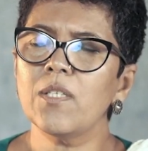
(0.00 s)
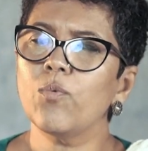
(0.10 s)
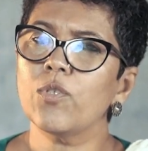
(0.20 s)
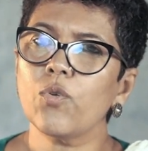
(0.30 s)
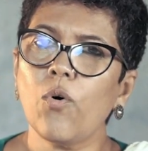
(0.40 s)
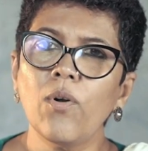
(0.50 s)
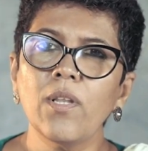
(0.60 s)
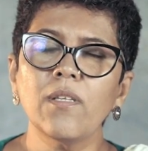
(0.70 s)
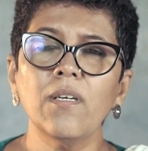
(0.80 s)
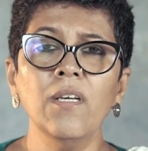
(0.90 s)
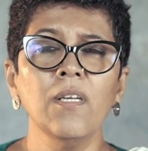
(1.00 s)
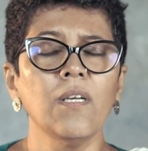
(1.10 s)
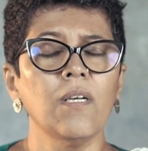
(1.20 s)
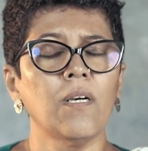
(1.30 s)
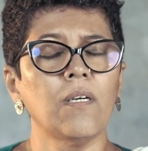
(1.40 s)
it was all the
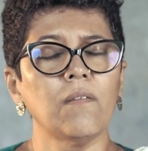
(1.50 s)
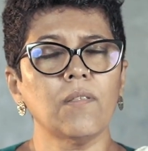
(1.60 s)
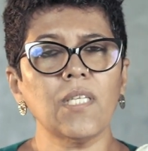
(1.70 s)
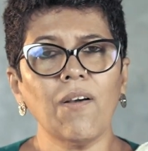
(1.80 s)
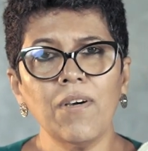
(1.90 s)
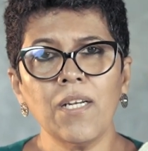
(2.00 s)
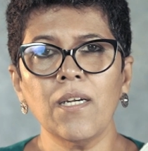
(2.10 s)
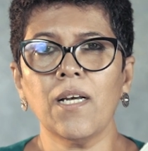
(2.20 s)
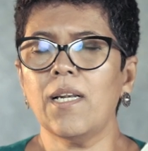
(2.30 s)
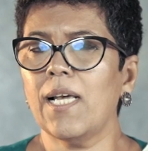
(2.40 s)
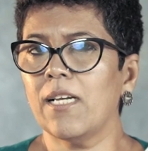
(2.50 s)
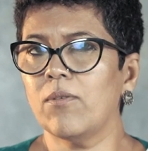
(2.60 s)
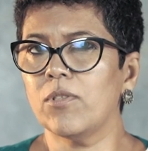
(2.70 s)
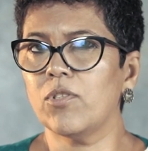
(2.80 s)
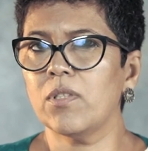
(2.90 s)
Savarna
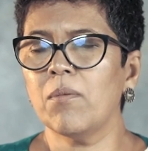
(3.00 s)
language.